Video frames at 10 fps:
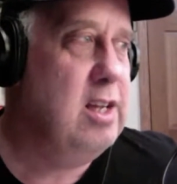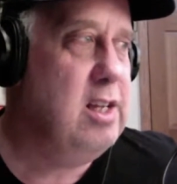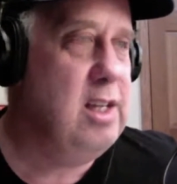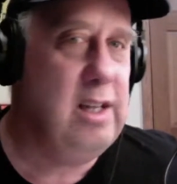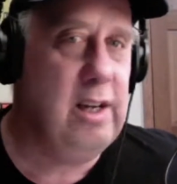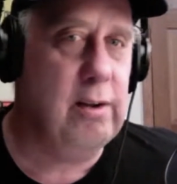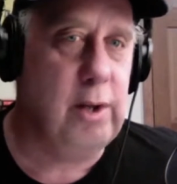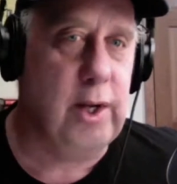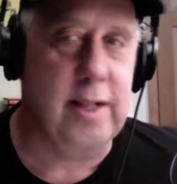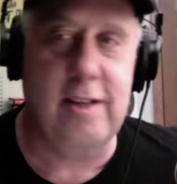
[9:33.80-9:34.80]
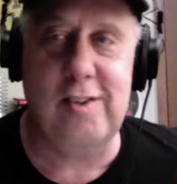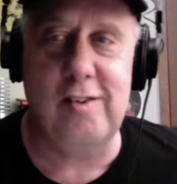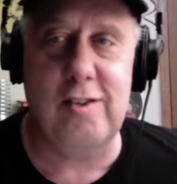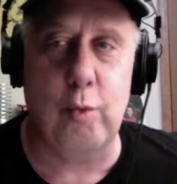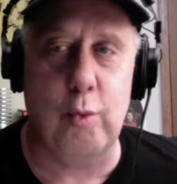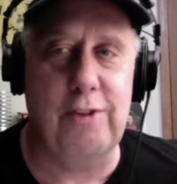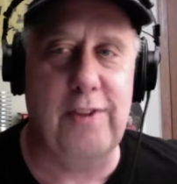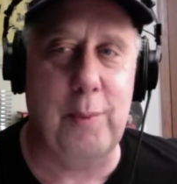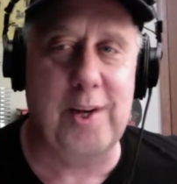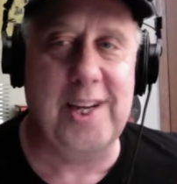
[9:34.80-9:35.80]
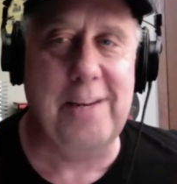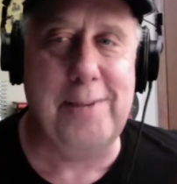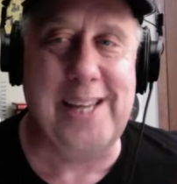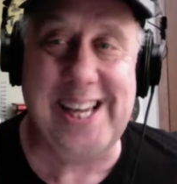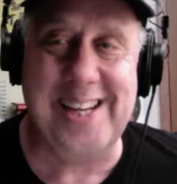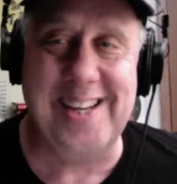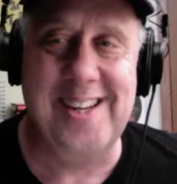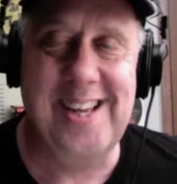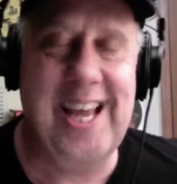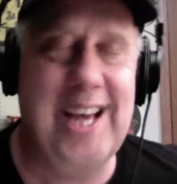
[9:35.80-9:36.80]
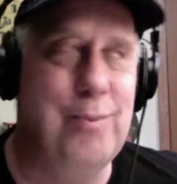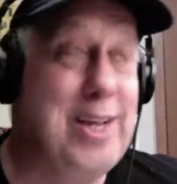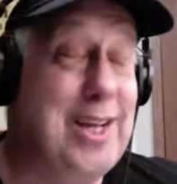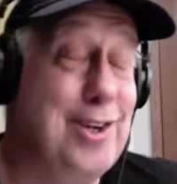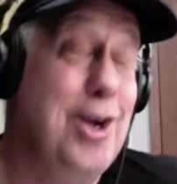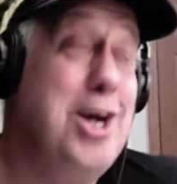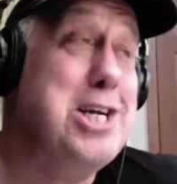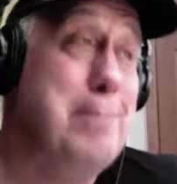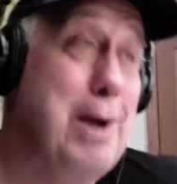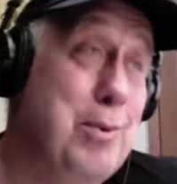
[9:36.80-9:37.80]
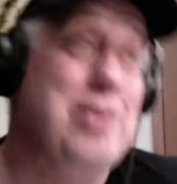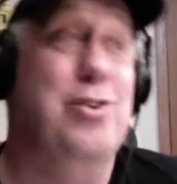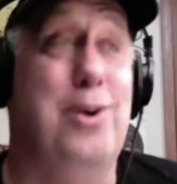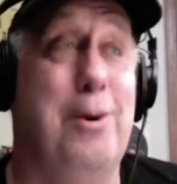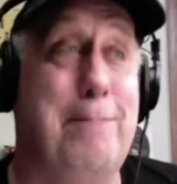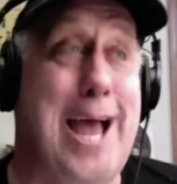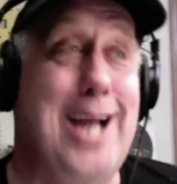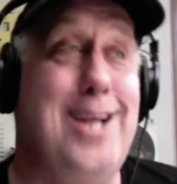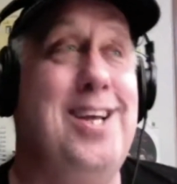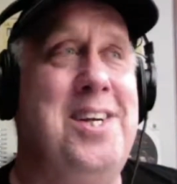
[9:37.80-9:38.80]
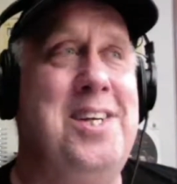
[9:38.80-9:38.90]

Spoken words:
look, this is the world that we're going to be in, and we can talk about what's good or bad,